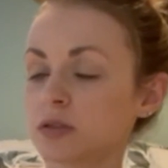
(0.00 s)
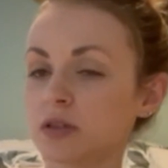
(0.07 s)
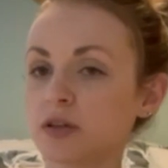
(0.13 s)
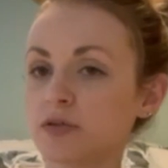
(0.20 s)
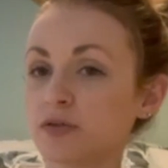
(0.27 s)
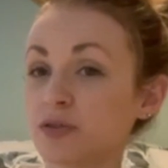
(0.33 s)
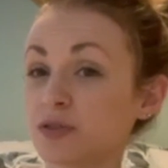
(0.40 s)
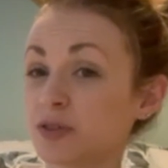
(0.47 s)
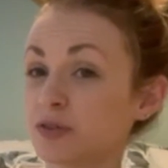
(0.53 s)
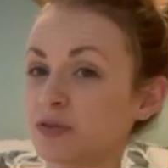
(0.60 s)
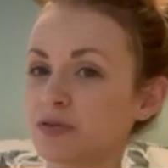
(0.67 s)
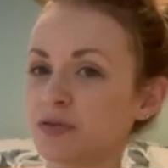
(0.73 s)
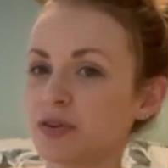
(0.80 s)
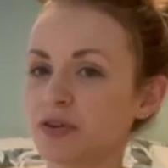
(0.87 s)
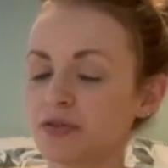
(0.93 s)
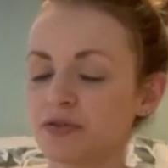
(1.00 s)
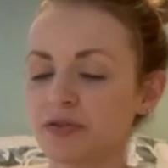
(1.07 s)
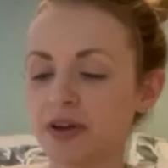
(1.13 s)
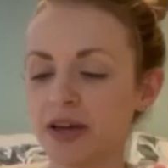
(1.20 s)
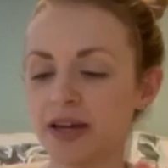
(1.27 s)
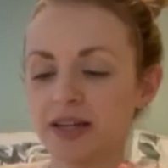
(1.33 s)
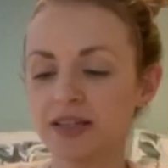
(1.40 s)
if you don't fear
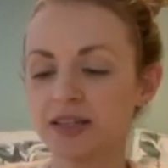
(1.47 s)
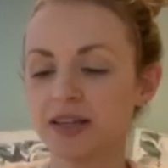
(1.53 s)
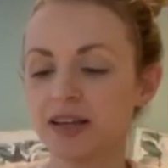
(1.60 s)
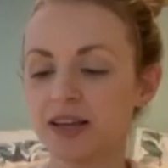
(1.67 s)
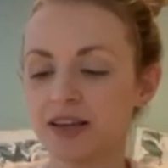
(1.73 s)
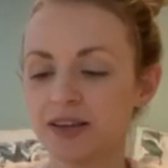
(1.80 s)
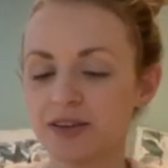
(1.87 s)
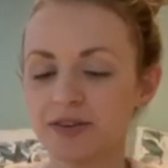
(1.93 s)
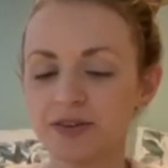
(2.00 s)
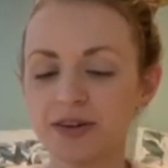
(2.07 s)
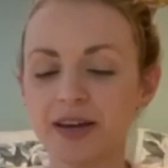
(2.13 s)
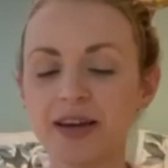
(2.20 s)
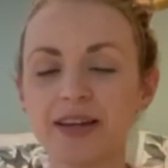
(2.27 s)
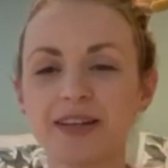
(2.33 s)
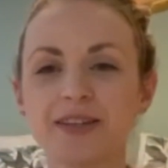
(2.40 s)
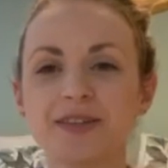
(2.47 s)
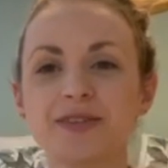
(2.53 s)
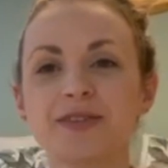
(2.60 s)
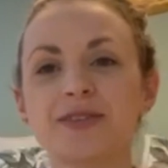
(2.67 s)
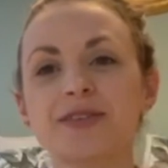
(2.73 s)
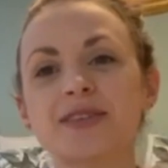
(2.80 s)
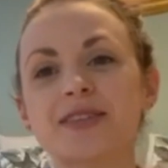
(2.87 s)
fat, you can
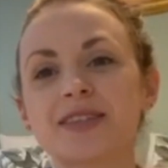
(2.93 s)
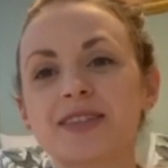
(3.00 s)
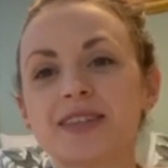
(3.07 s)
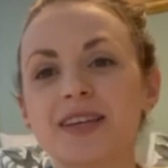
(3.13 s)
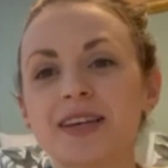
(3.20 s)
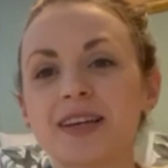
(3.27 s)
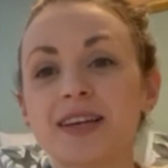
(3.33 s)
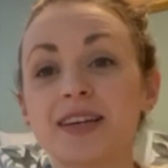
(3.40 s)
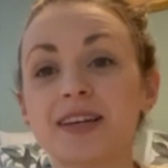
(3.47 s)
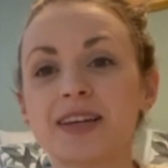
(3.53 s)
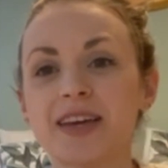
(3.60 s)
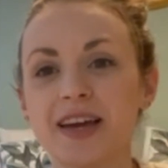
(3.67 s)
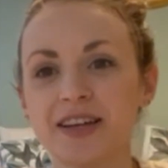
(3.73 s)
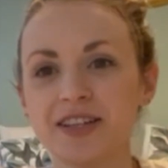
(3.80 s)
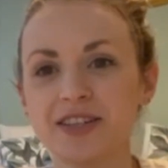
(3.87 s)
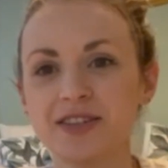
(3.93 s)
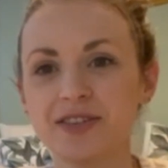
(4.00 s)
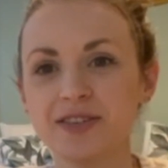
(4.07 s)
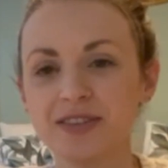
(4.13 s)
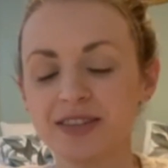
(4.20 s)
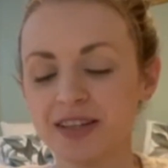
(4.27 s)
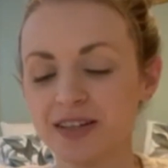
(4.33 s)
use
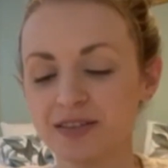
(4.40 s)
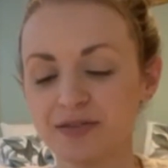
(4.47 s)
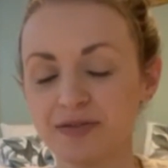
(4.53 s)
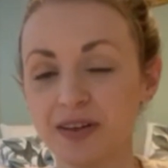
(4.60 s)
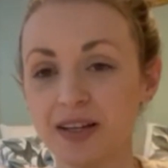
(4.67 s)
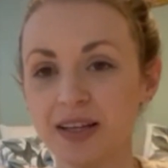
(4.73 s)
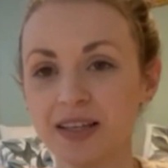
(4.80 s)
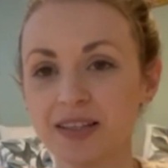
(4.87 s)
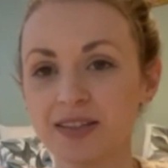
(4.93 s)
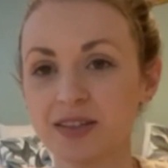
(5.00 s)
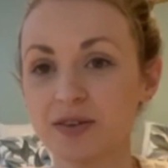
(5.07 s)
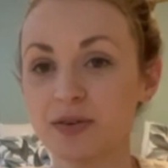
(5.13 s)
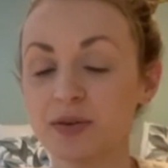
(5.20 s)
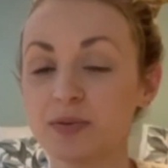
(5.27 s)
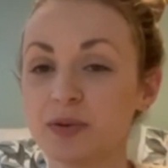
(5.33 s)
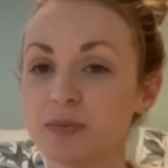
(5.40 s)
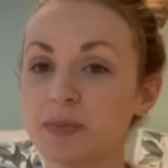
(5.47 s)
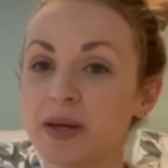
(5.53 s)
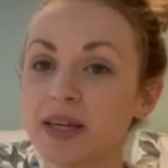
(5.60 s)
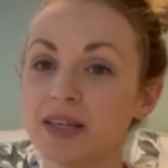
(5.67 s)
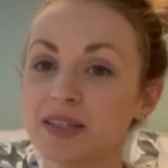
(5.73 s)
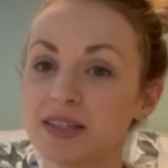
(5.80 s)
cashews in the filling, so it would
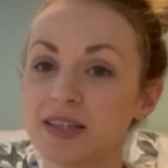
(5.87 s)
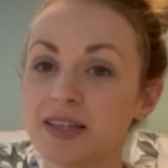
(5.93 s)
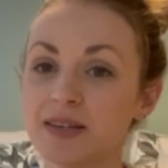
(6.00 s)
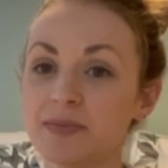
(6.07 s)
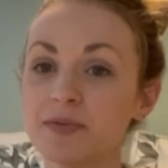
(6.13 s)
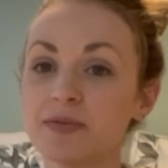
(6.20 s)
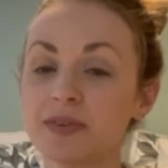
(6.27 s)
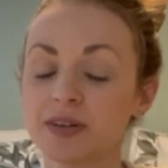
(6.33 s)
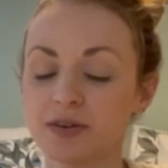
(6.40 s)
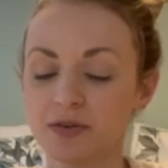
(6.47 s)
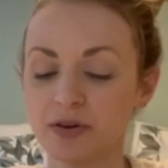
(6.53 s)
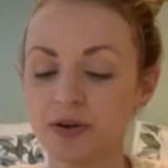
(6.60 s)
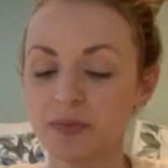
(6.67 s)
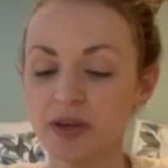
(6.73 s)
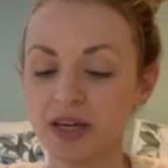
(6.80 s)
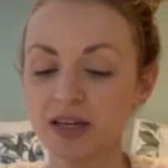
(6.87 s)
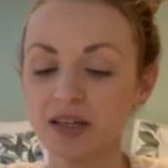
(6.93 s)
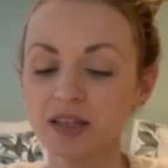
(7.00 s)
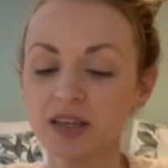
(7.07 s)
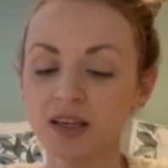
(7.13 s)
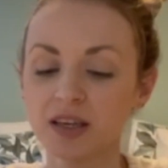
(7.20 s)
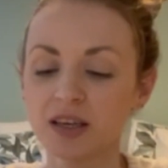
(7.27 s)
make it even creamier,
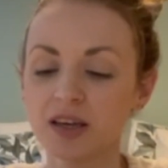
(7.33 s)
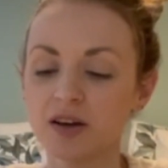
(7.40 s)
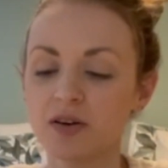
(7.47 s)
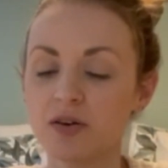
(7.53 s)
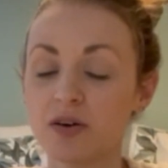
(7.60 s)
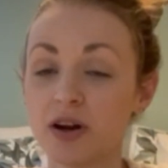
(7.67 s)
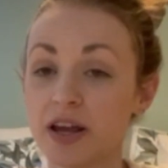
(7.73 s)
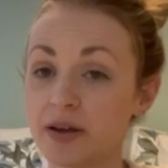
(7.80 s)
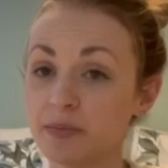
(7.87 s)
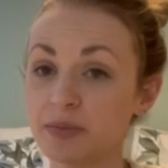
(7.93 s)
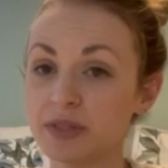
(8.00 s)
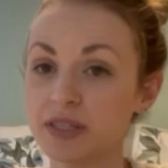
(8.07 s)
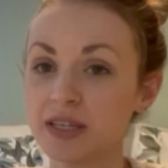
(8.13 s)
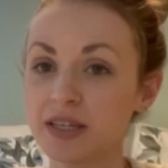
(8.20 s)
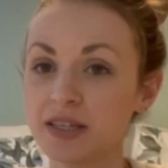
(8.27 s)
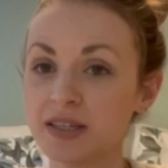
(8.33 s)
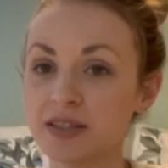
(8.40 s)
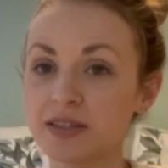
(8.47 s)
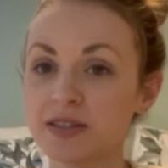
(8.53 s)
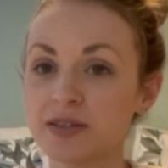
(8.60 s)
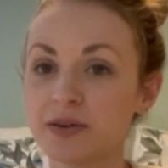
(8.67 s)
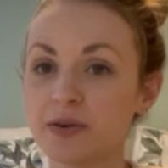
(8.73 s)
or hemp
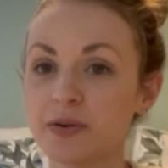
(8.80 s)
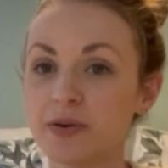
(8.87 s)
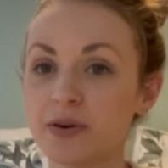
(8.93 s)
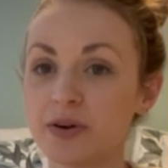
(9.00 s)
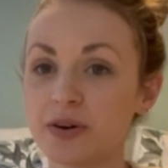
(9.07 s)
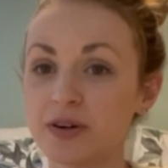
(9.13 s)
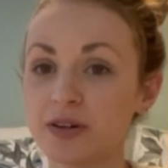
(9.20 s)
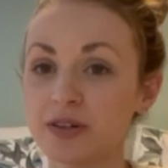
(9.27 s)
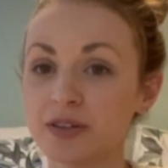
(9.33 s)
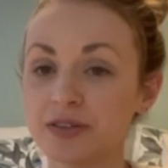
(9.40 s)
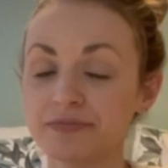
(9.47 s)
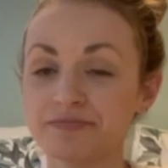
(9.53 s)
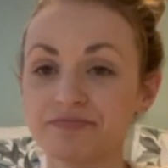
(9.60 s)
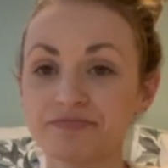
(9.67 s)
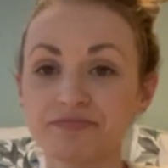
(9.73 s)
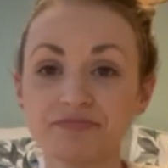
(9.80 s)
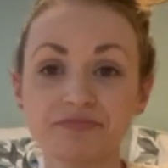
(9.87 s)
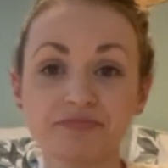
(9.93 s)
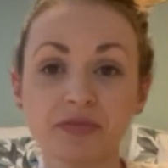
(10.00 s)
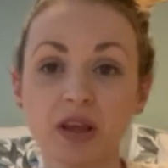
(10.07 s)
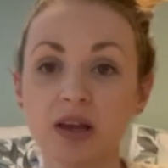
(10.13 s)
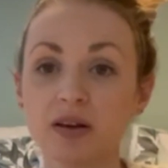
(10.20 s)
seeds, or
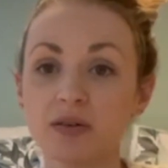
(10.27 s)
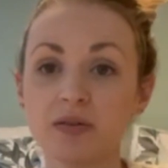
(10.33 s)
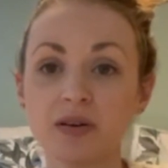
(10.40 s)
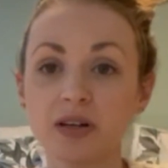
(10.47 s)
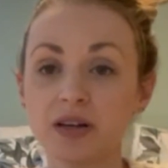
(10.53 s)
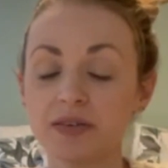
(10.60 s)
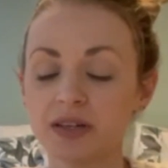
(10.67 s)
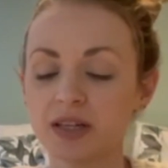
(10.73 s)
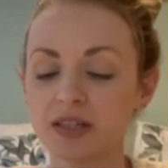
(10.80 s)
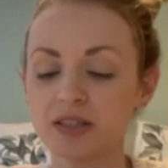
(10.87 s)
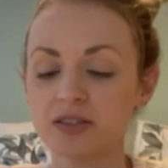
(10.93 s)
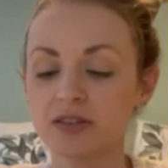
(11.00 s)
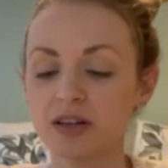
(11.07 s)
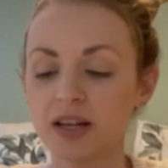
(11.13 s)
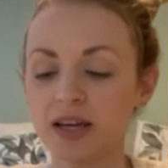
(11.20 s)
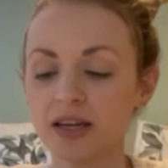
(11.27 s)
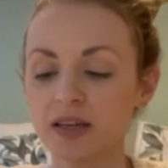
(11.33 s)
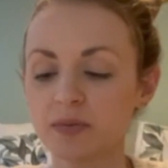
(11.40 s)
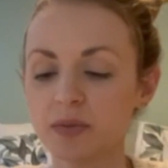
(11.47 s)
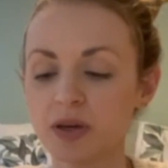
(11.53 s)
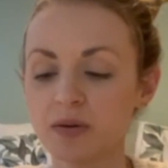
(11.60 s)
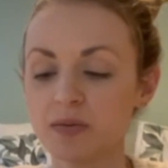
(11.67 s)
whatever nuts you like,
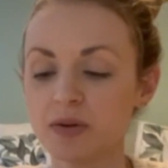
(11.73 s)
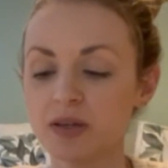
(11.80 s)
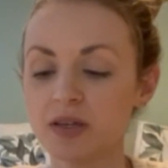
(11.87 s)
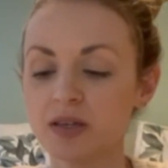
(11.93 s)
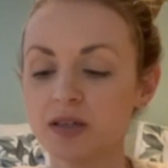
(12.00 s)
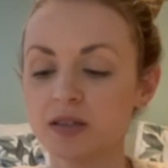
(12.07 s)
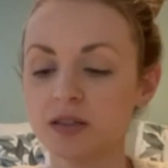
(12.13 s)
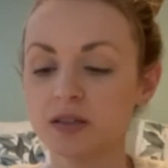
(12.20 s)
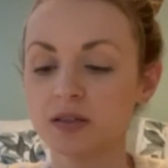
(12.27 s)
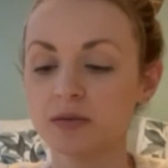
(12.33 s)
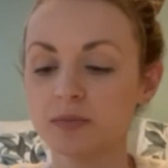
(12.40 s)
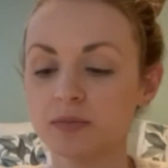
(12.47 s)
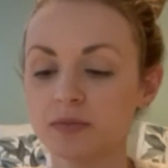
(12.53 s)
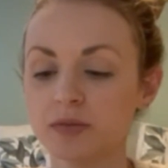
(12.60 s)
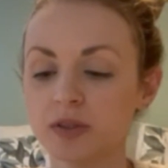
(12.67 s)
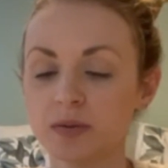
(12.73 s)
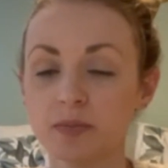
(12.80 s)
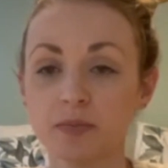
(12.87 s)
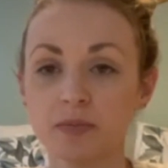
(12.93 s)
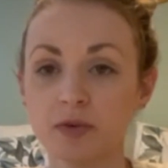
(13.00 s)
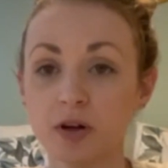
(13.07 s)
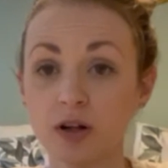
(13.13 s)
maybe
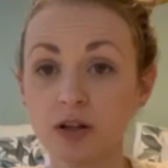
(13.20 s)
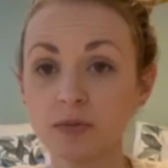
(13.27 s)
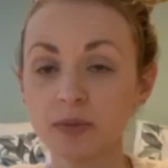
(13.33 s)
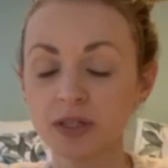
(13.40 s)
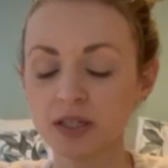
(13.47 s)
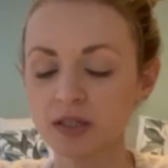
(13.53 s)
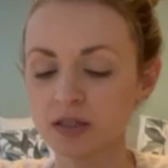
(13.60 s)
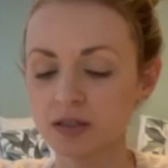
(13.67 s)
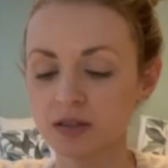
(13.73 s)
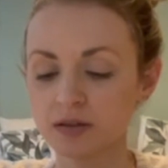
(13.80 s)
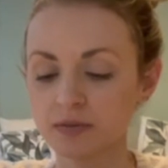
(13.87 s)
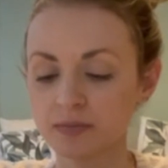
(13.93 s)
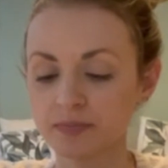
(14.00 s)
almonds.